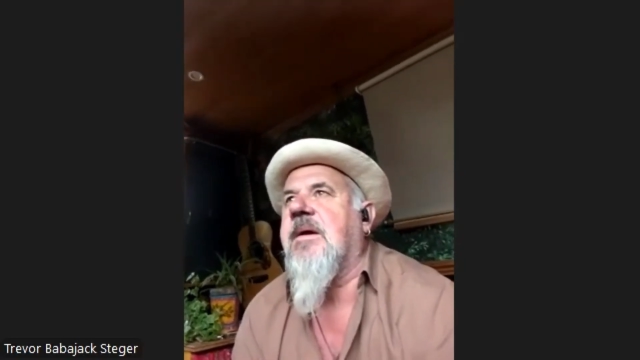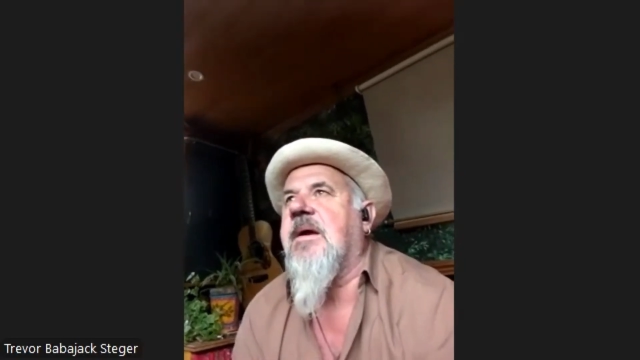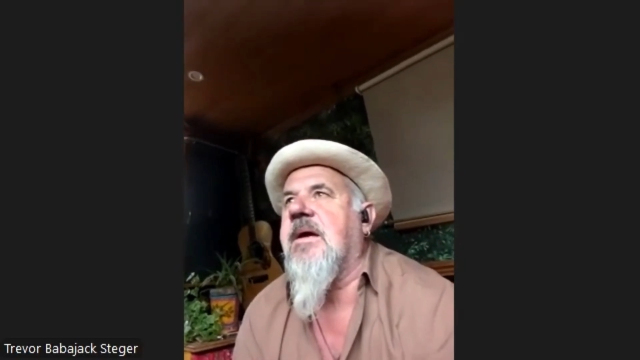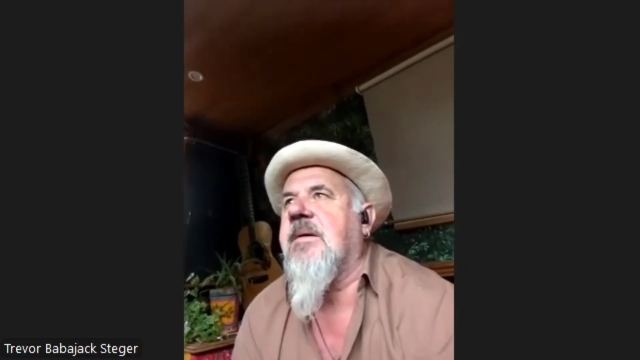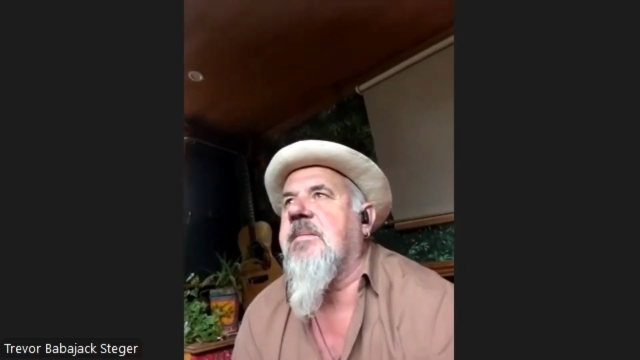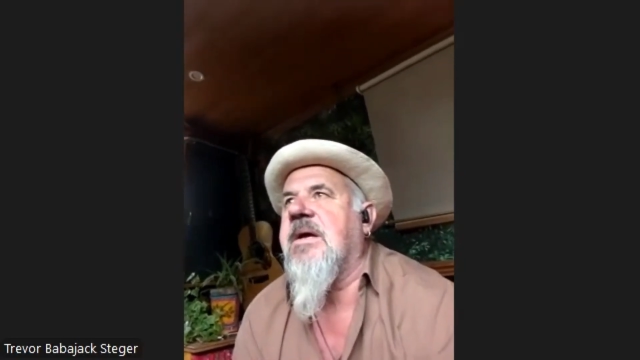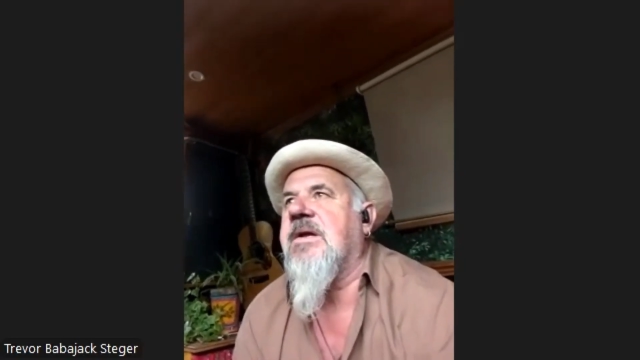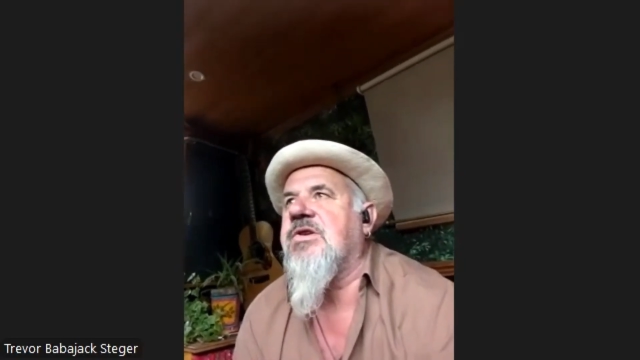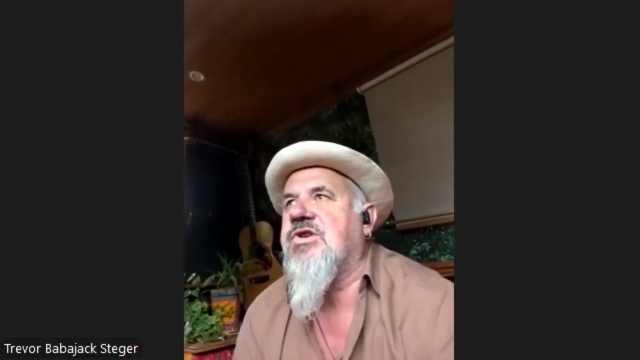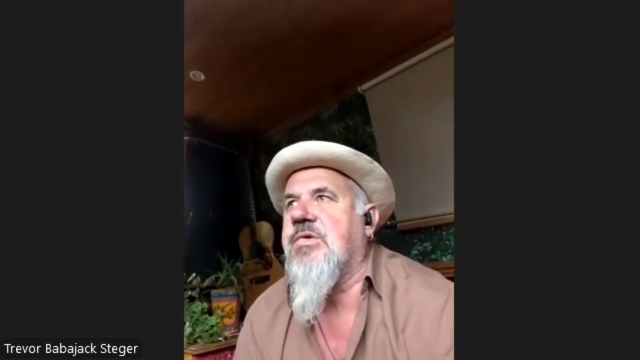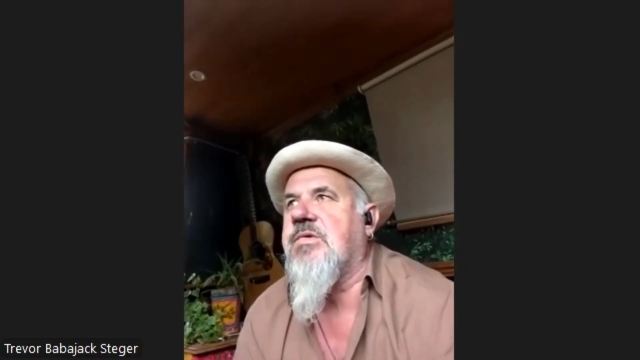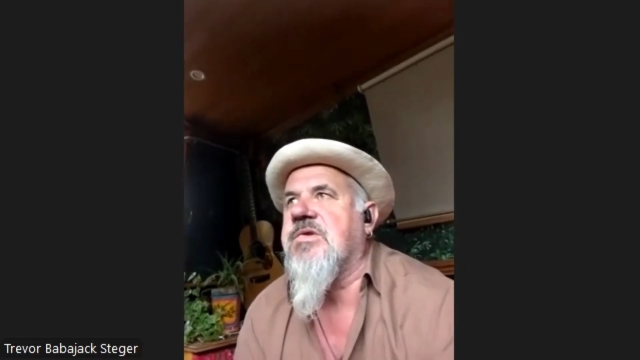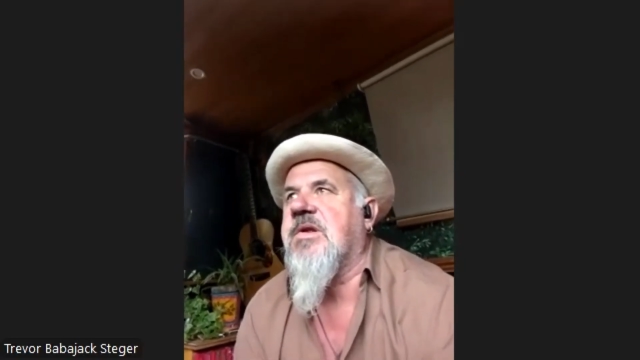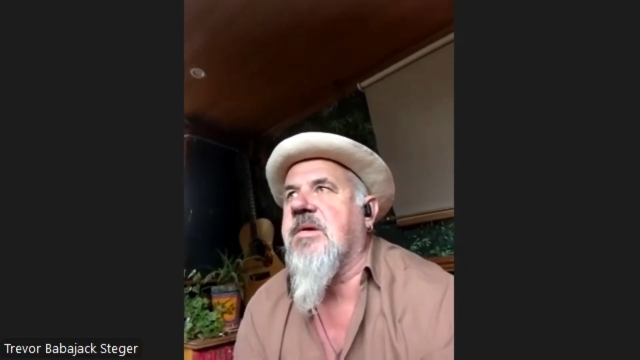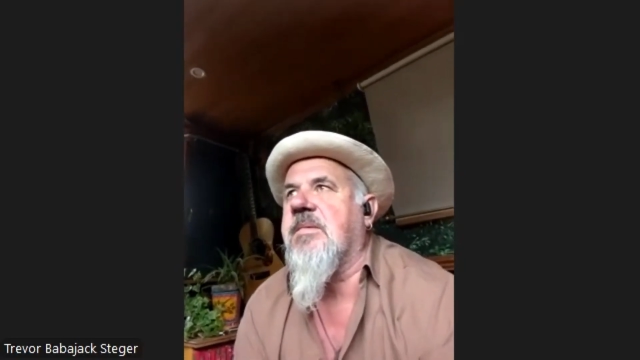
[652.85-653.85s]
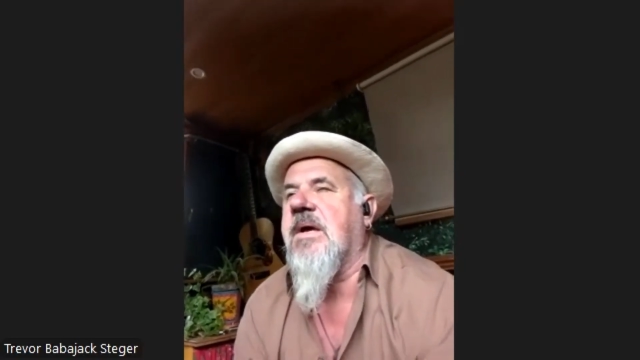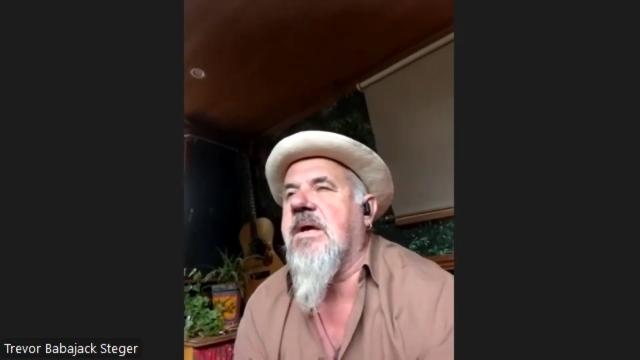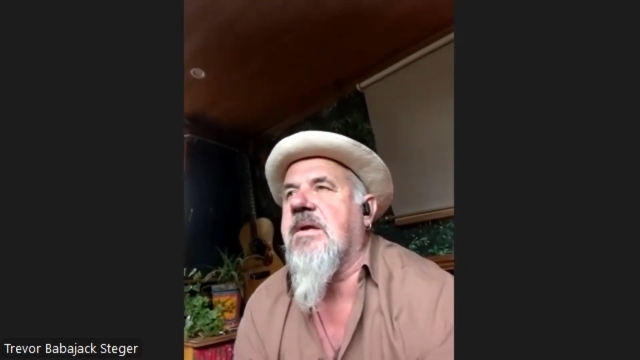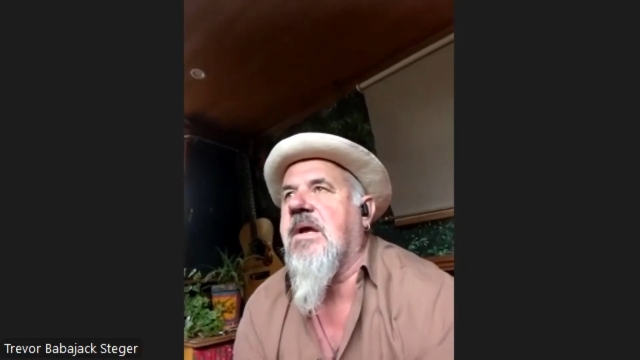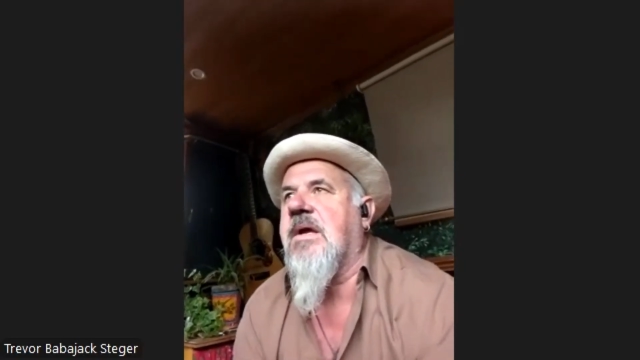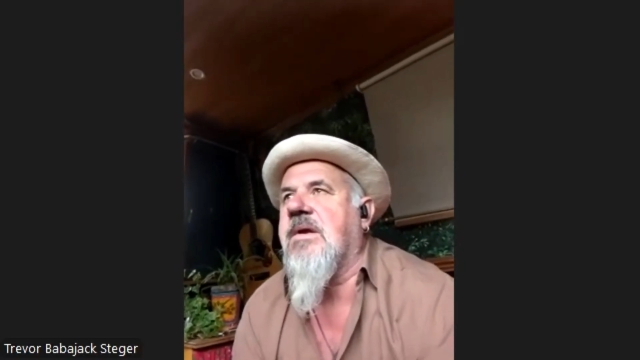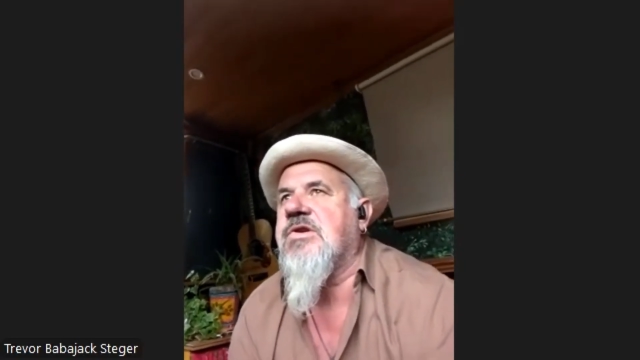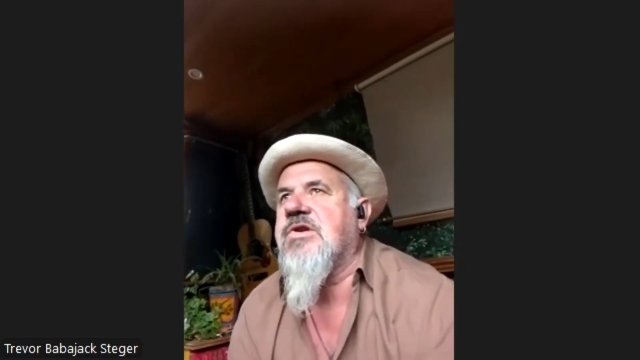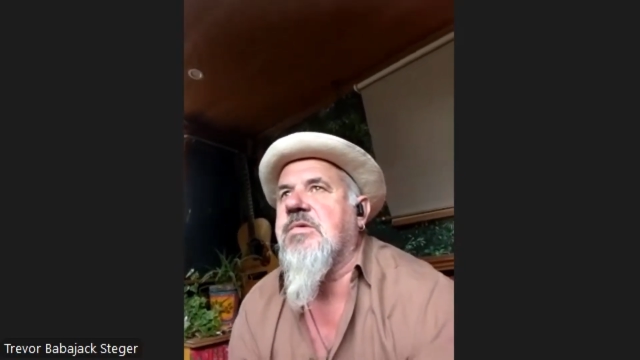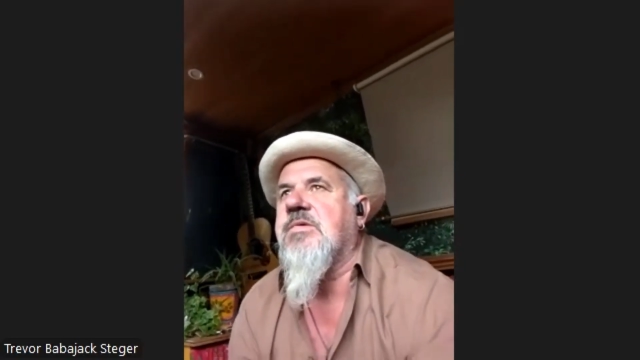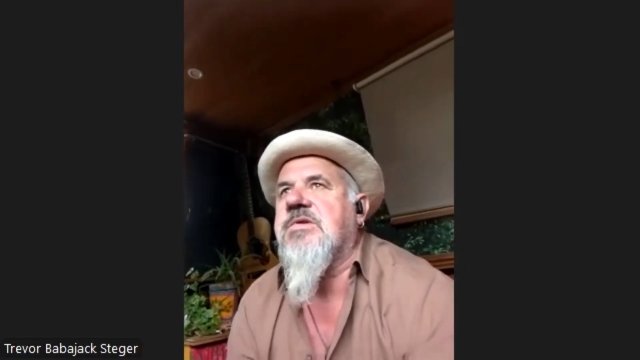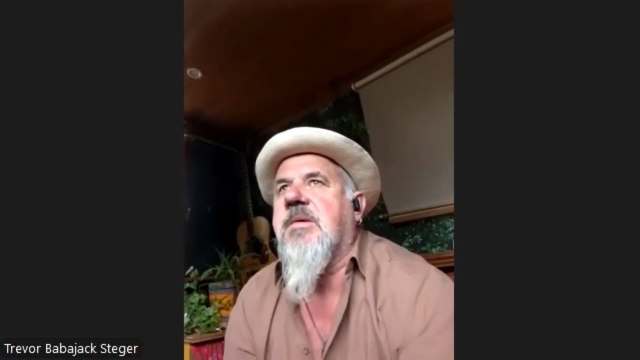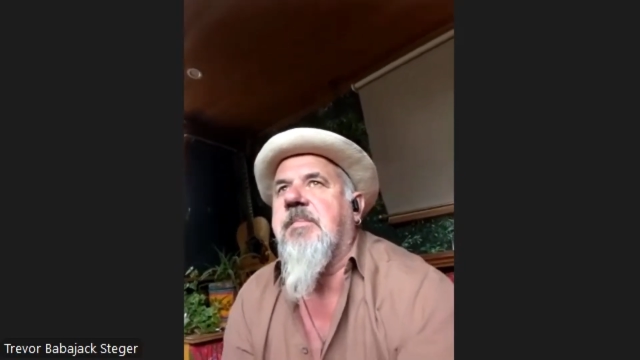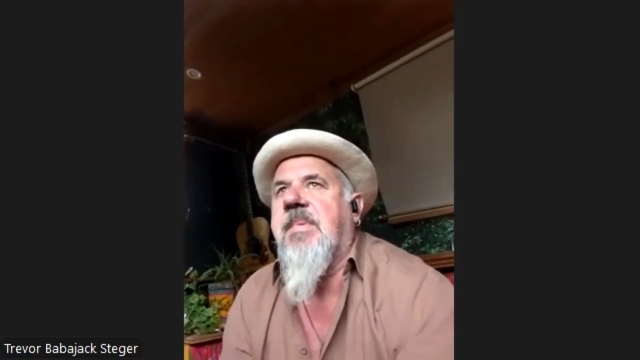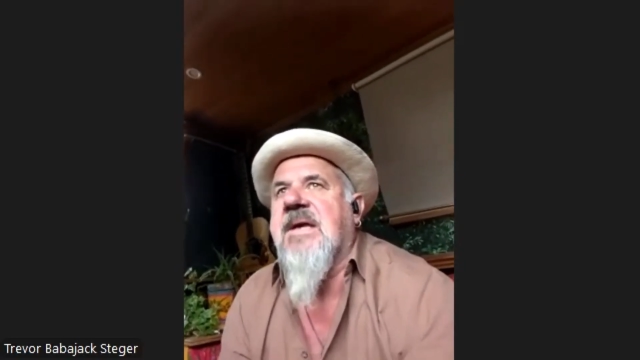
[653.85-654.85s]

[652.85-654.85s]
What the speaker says: and choose the